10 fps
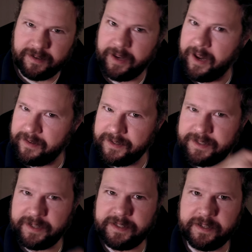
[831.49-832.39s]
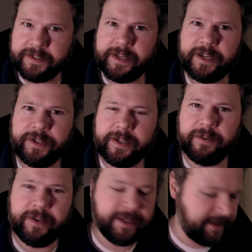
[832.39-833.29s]
again, these like succession
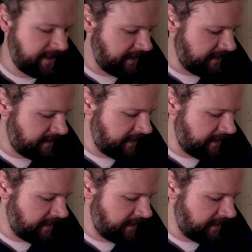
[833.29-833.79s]
of instants